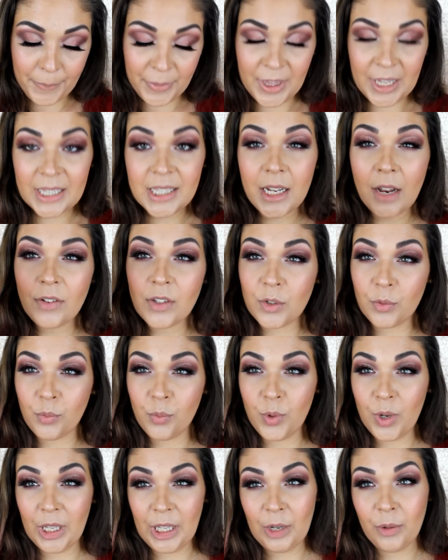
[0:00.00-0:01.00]
This stuff's
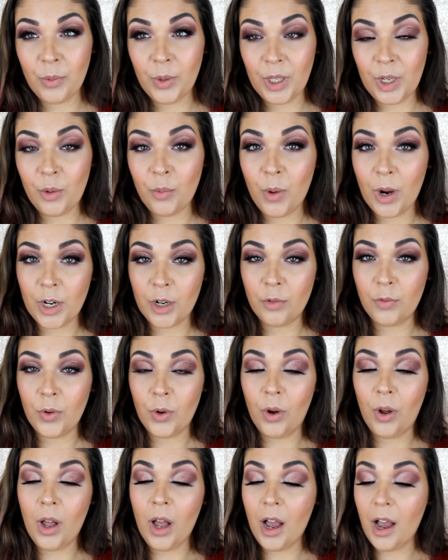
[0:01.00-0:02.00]
really, really
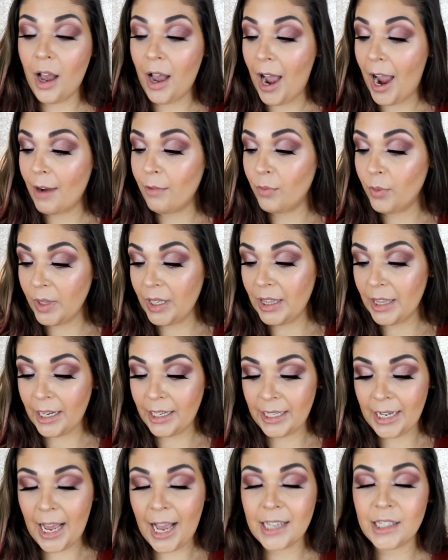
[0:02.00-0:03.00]
wonderful. Uh, I really
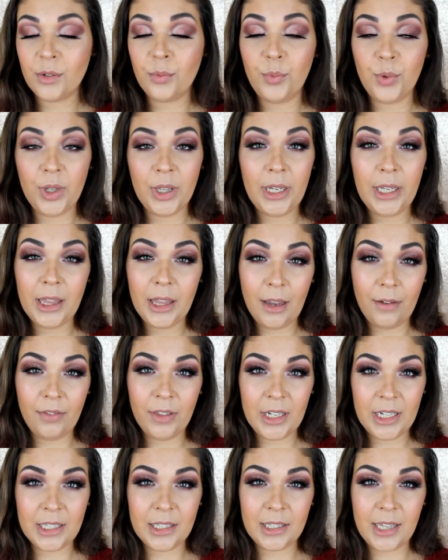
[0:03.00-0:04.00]
like it. It has a really
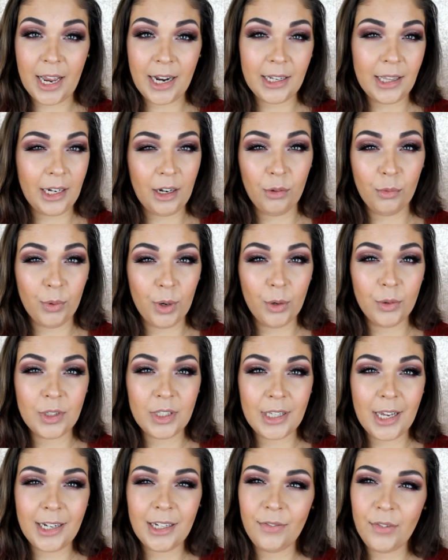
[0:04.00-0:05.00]
lovely scent, like a rose
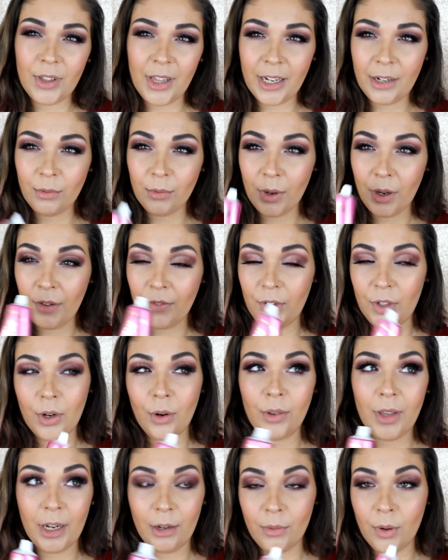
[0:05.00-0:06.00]
scent. If you like, if you
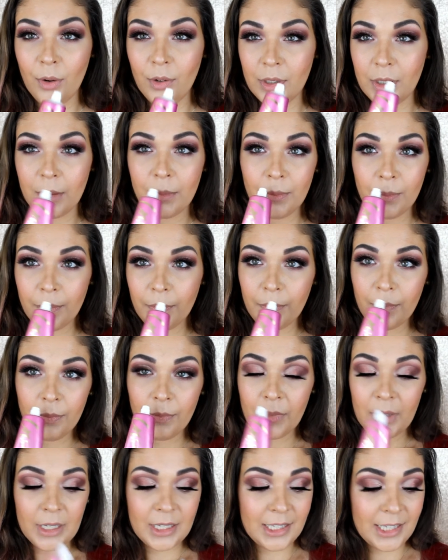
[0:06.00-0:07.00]
don't like rose
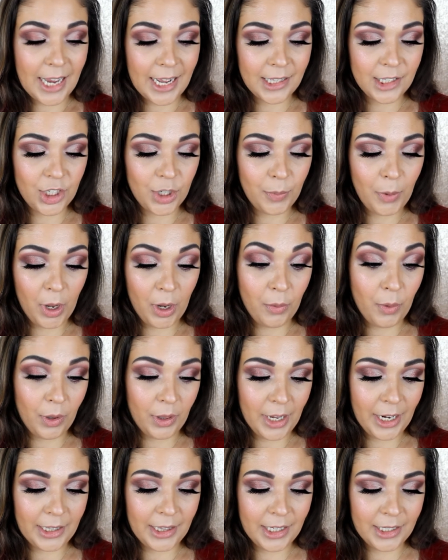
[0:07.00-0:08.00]
scents, you probably won't
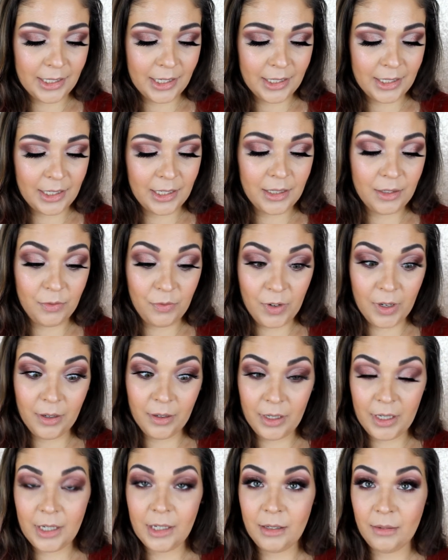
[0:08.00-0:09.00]
like this because it
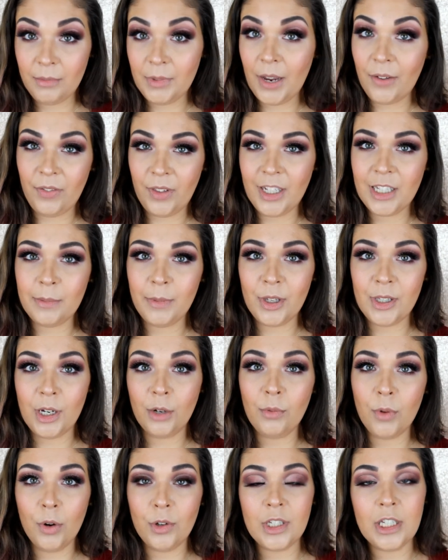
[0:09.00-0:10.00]
very definitely smells
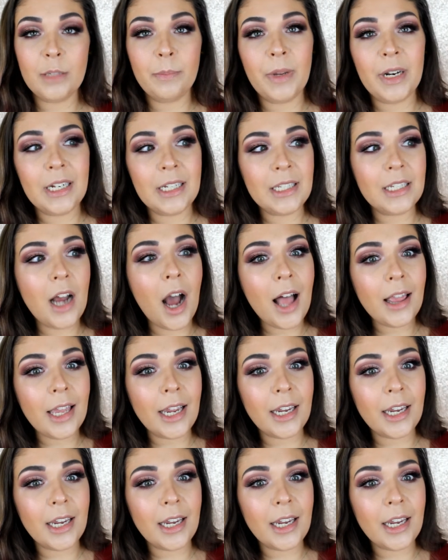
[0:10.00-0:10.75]
like roses. But it's not